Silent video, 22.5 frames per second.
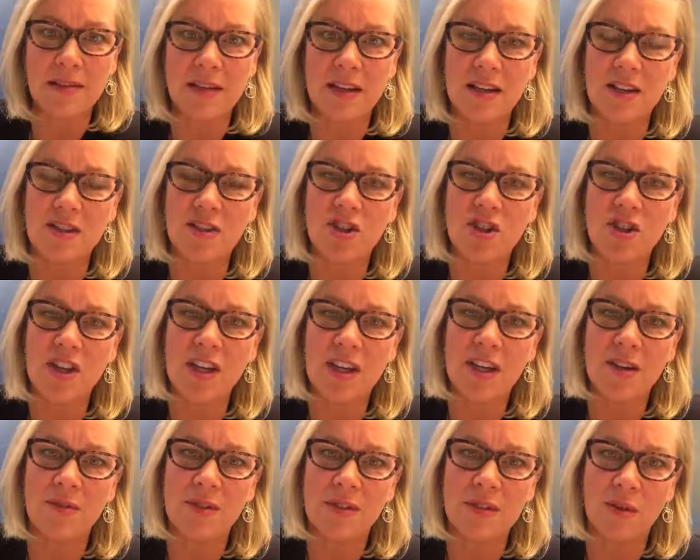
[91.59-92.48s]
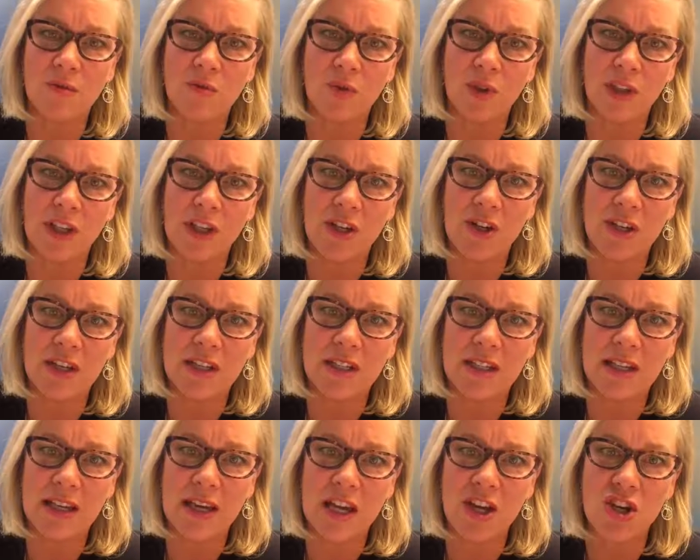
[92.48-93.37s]
and it's going to give us a really good
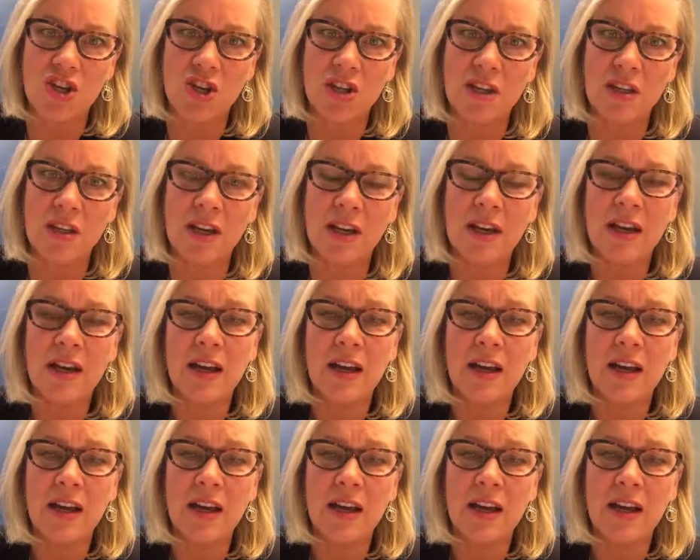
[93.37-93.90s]
indication